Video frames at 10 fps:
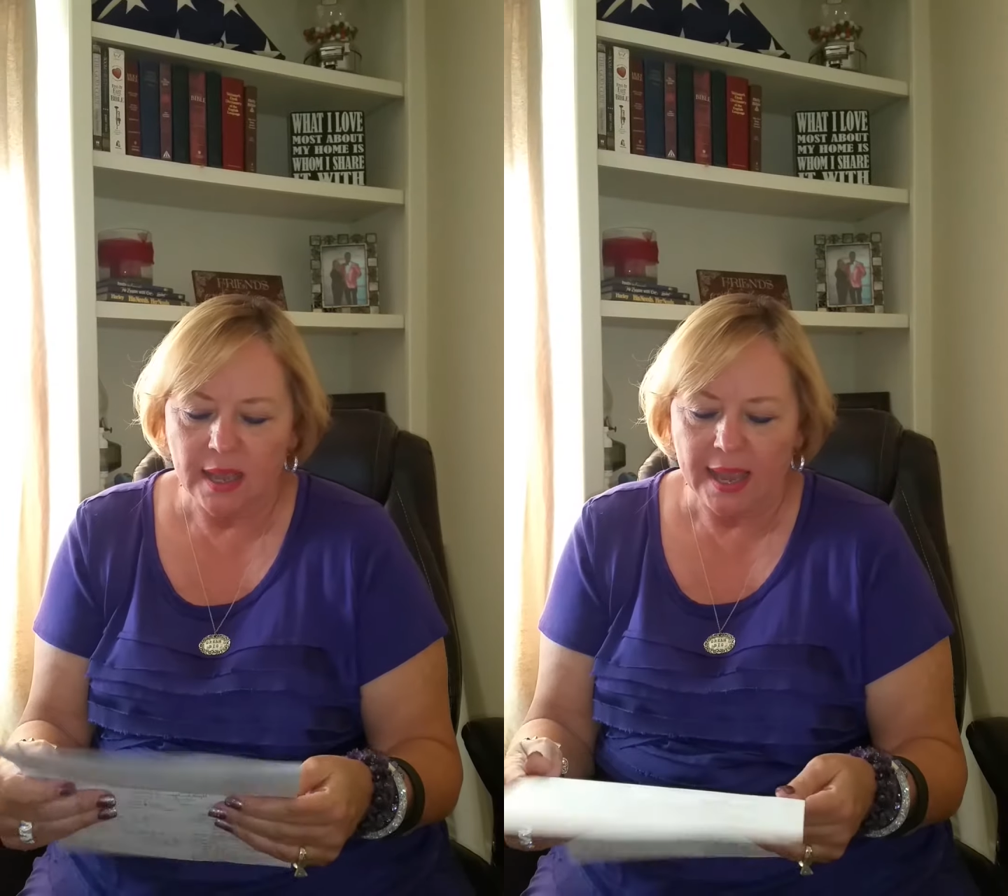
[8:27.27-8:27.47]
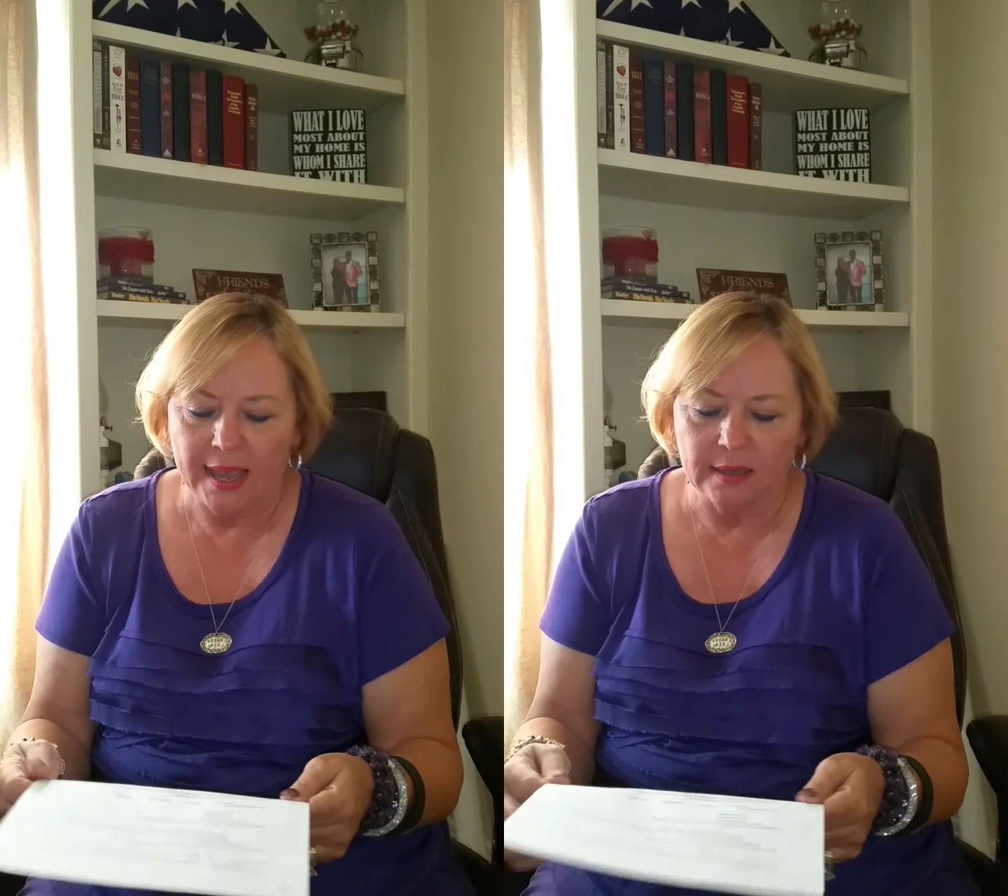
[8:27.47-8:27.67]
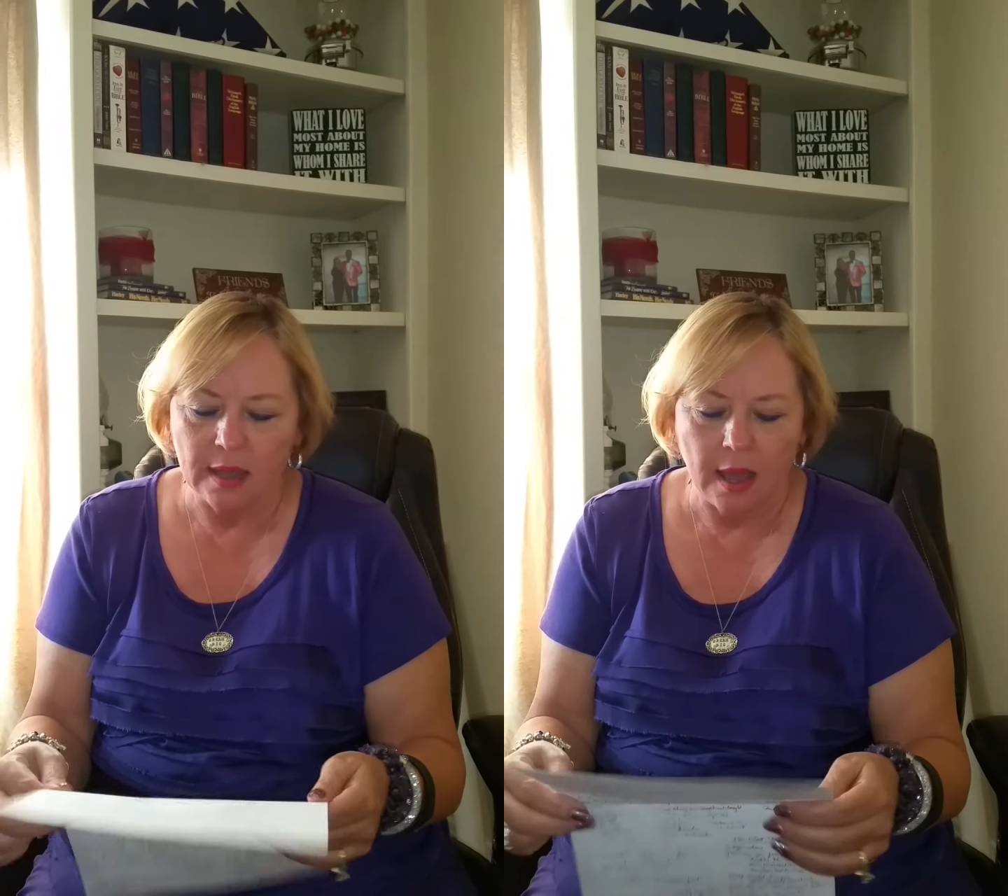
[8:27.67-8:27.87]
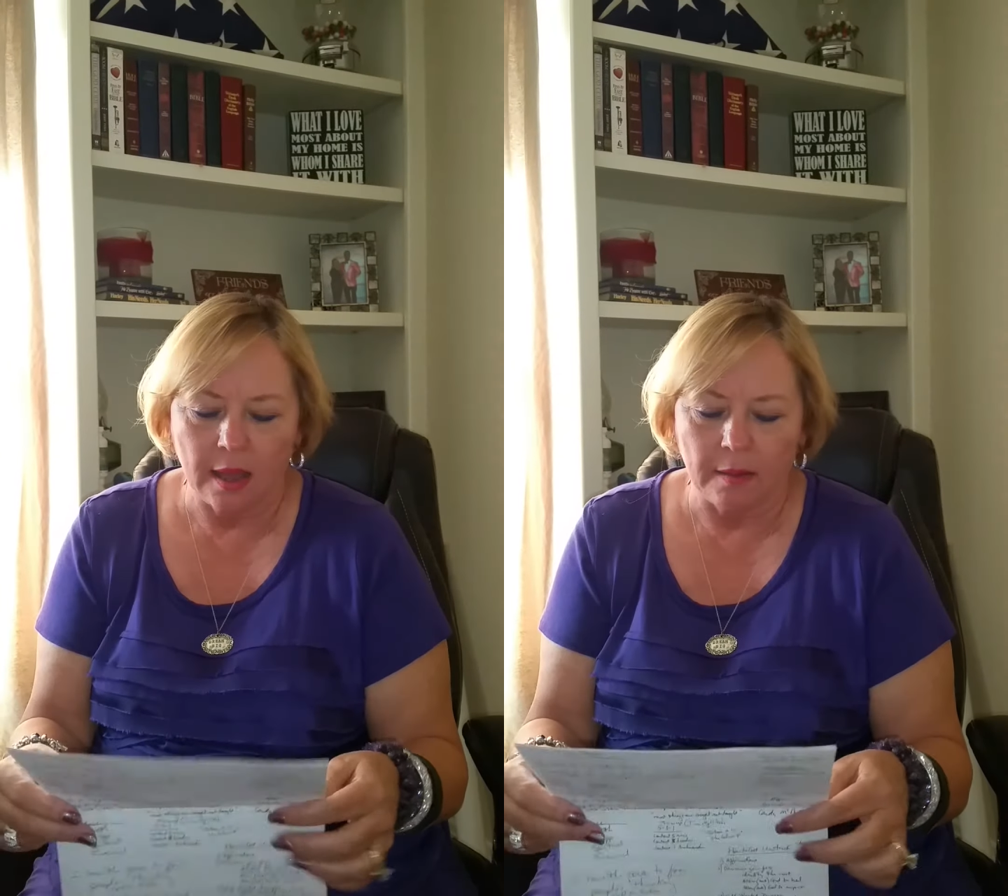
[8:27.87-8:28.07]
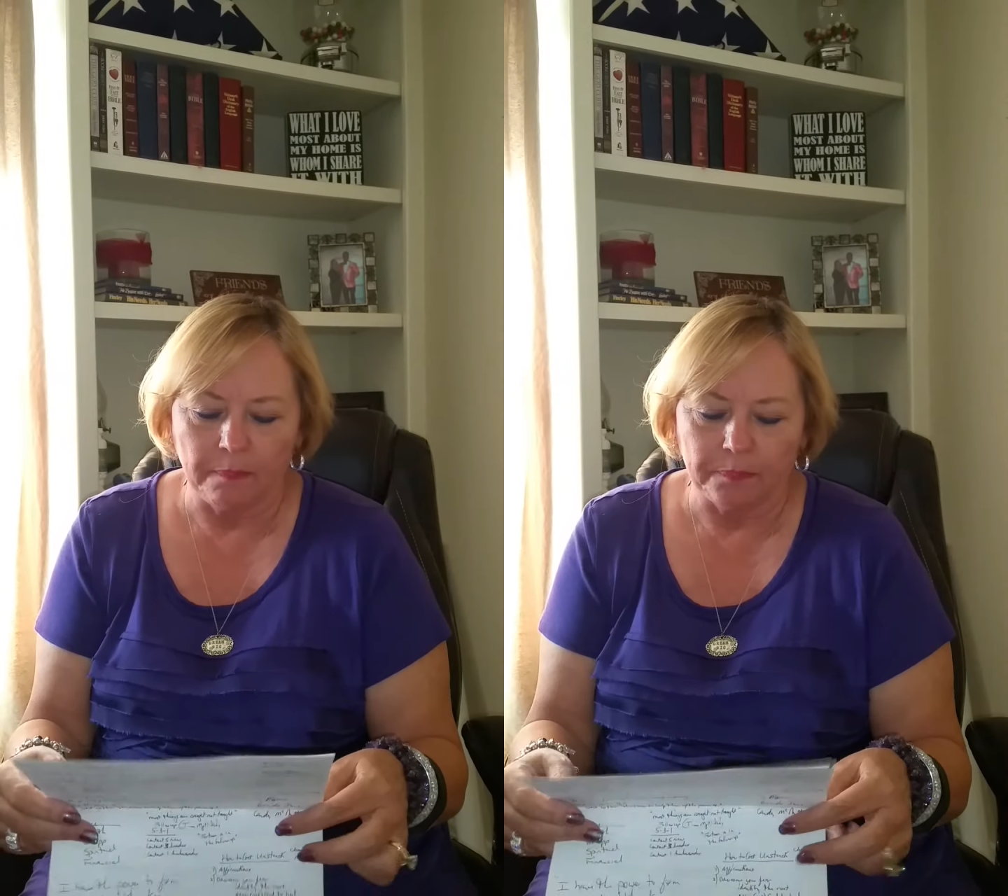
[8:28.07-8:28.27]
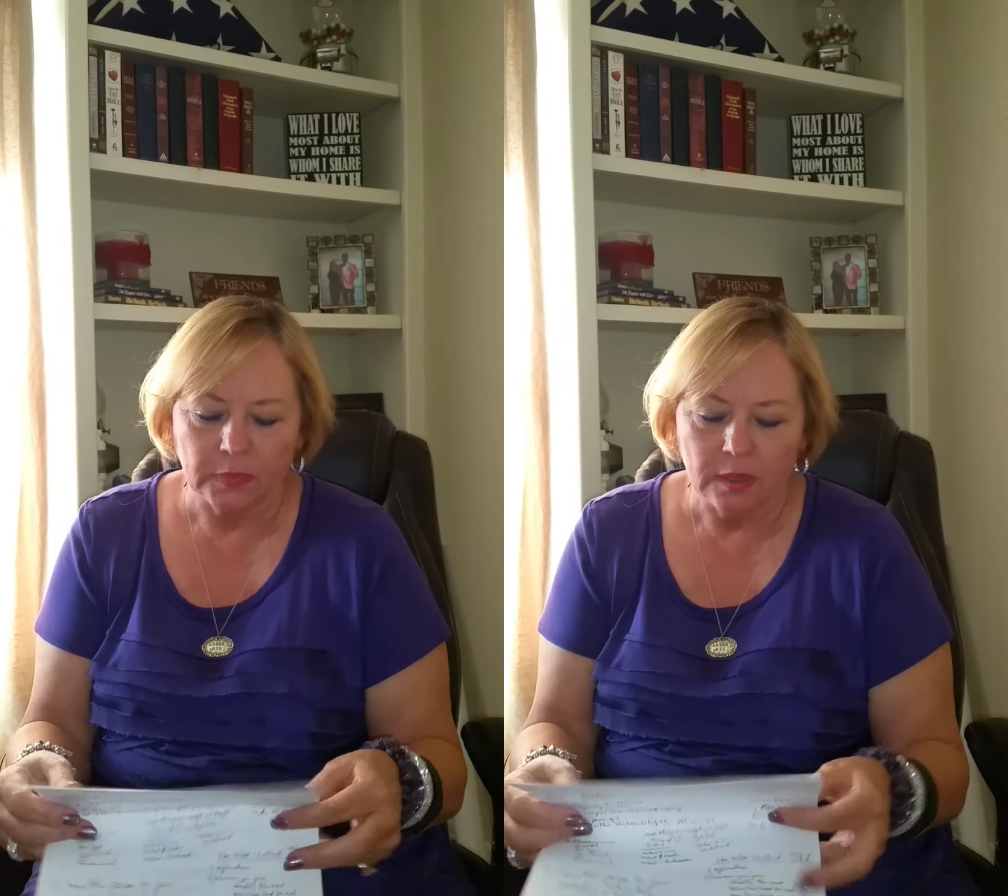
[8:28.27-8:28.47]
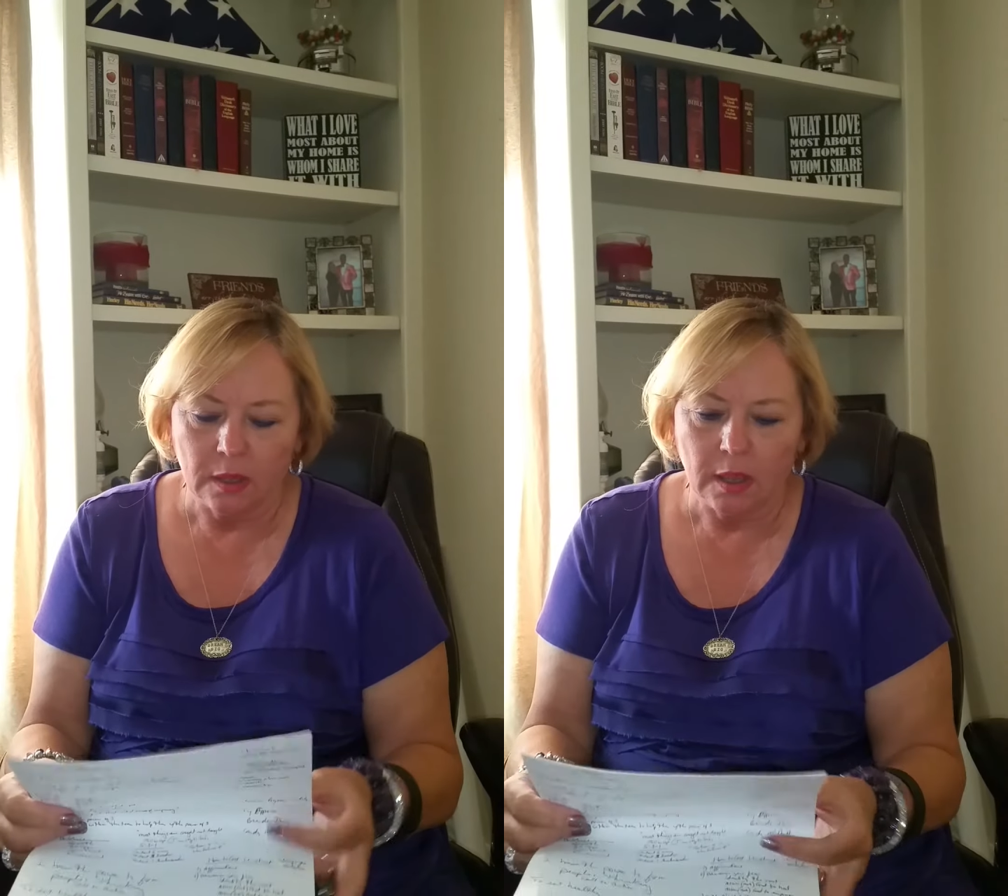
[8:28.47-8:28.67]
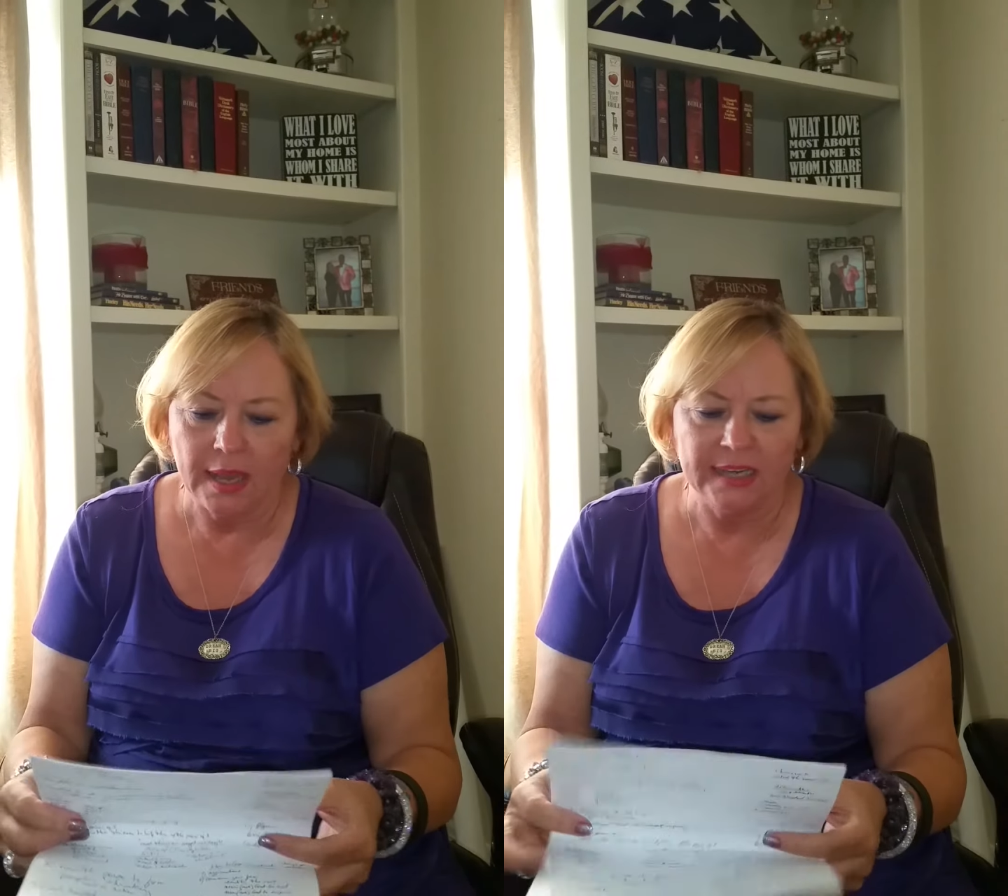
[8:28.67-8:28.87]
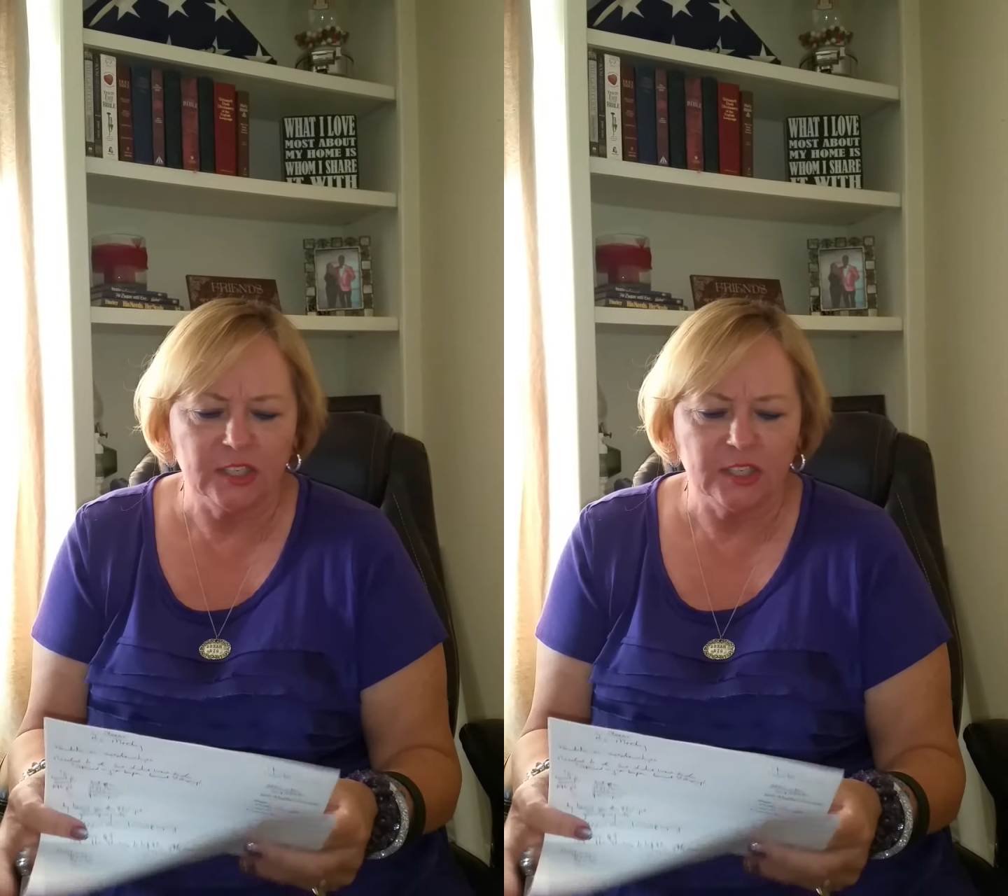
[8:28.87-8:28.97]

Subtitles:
And I